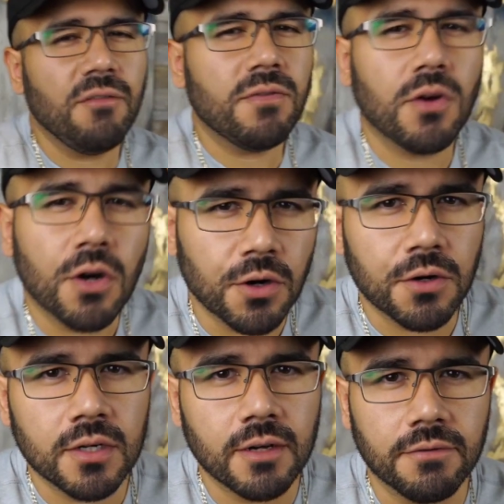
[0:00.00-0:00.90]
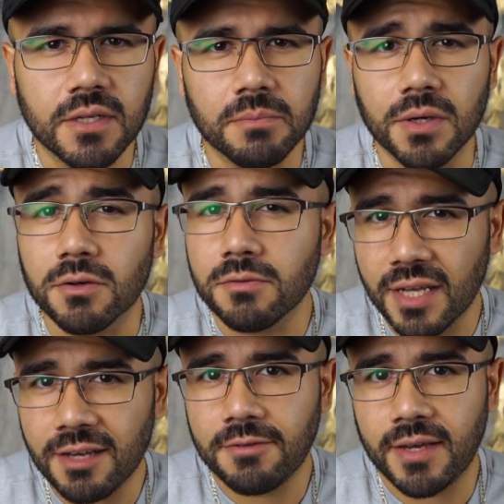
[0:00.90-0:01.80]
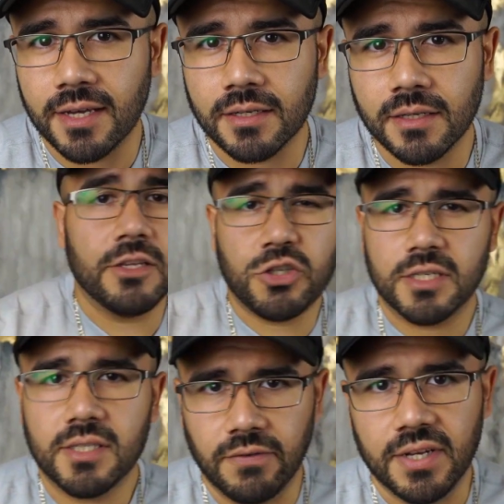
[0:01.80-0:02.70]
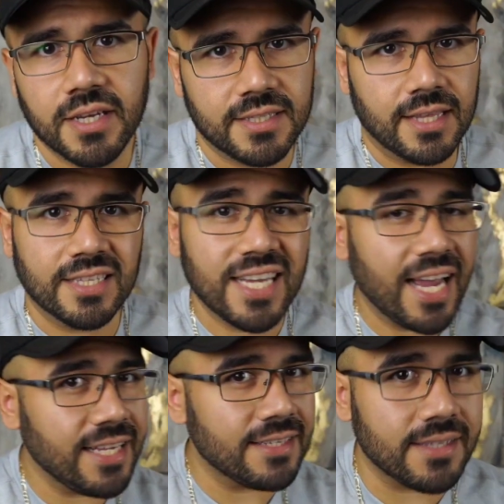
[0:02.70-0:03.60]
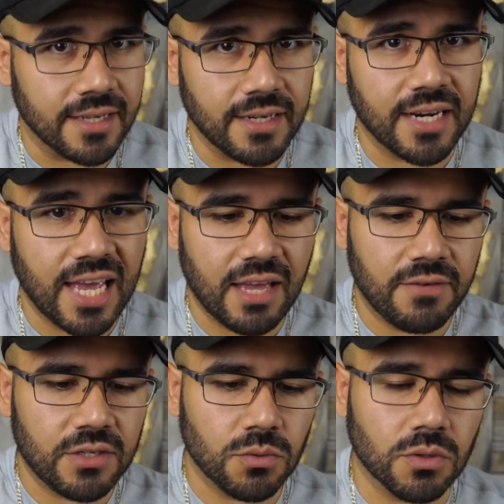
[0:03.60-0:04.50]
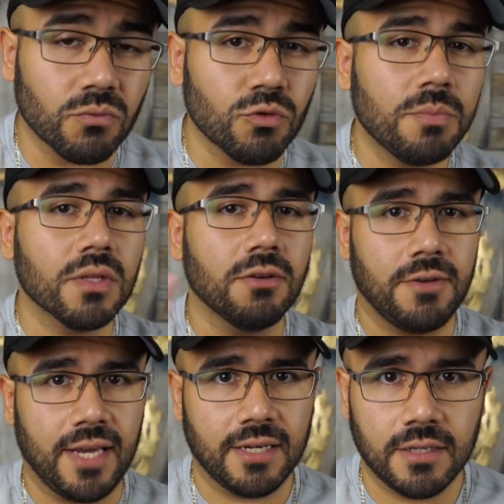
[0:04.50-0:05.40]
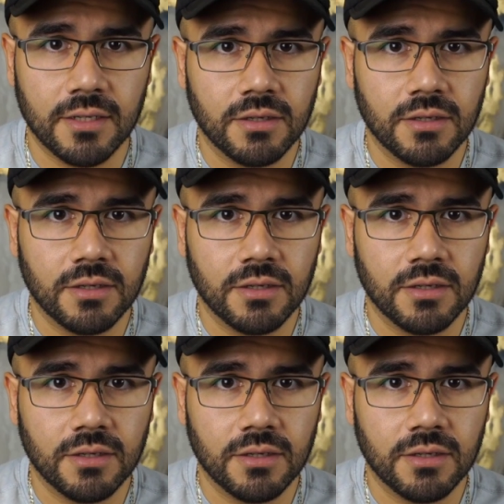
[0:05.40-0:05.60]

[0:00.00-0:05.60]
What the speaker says: Have you ever heard of the butterfly effect? The gist of it is that the tiniest thing can have a sort of ripple effect.